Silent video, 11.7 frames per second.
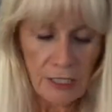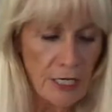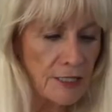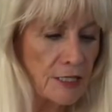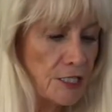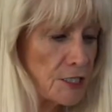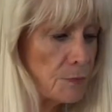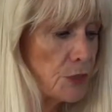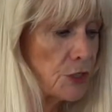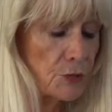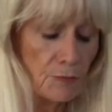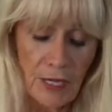And this
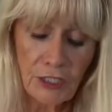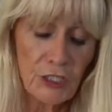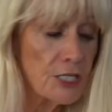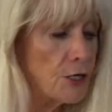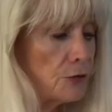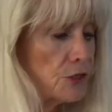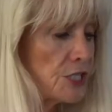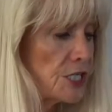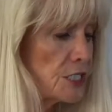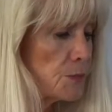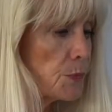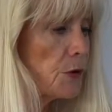Manchego
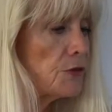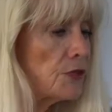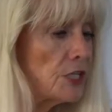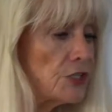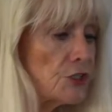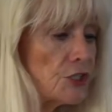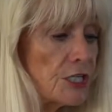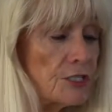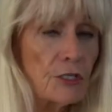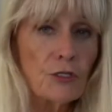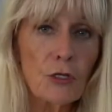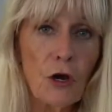cheese, both of these
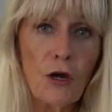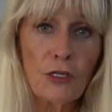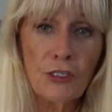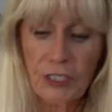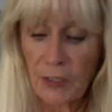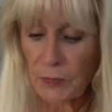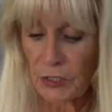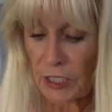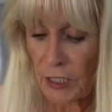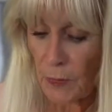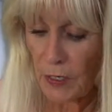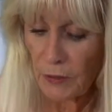cheeses are sheep
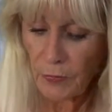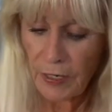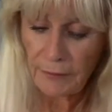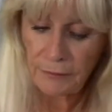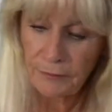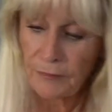cheese, by the way.